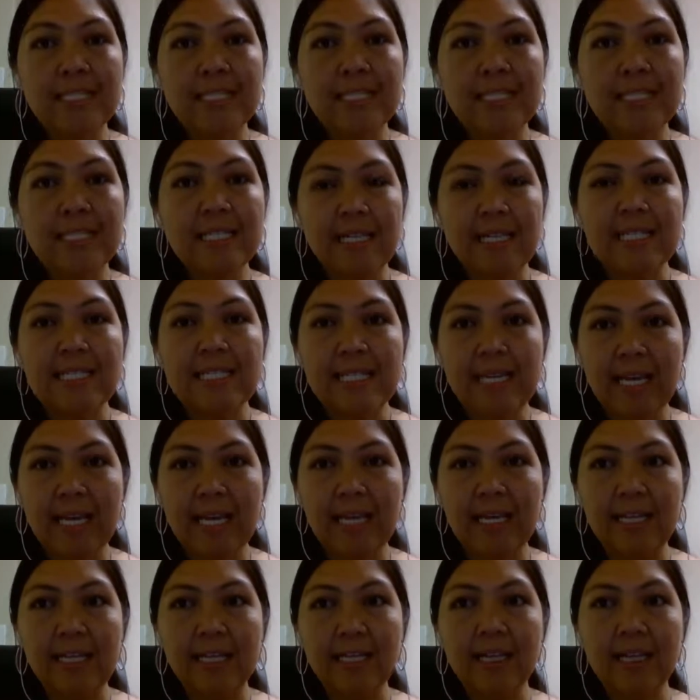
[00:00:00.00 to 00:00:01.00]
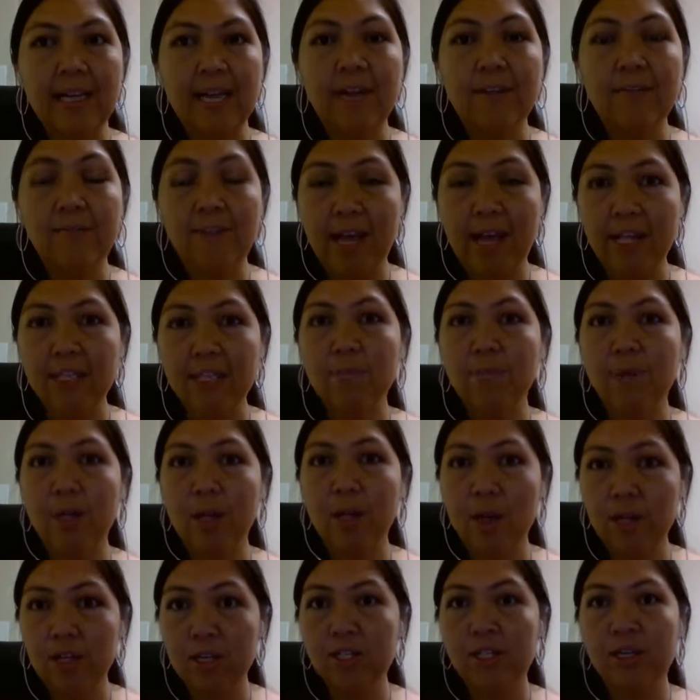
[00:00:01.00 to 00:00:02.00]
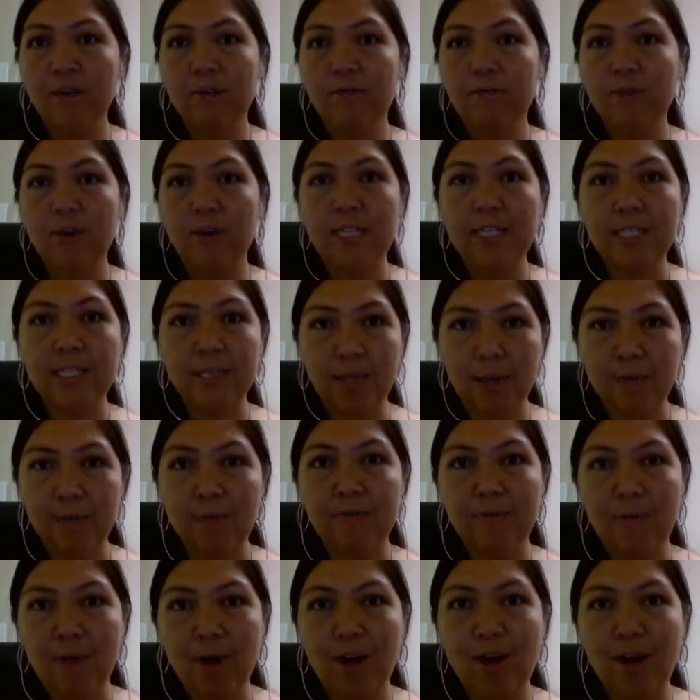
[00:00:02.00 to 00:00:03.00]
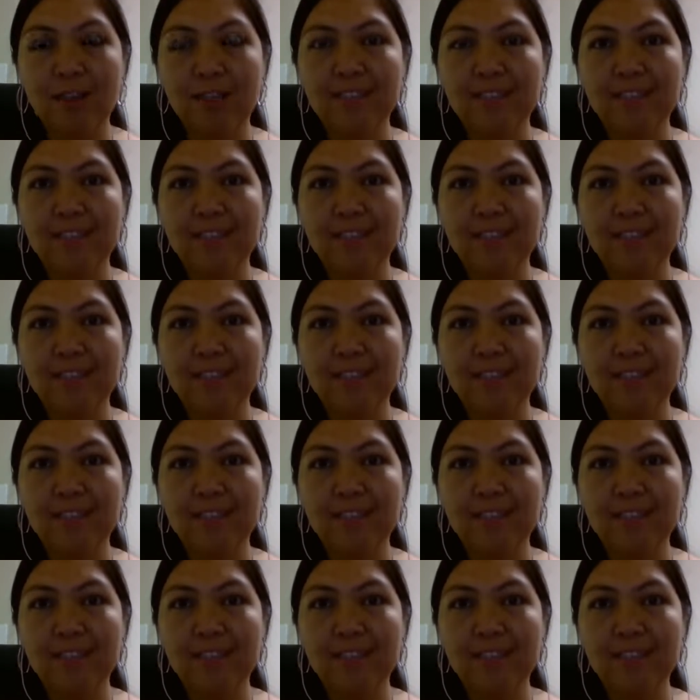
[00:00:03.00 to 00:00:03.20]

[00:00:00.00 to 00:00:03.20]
9 and 10 advanced biology for this coming fall.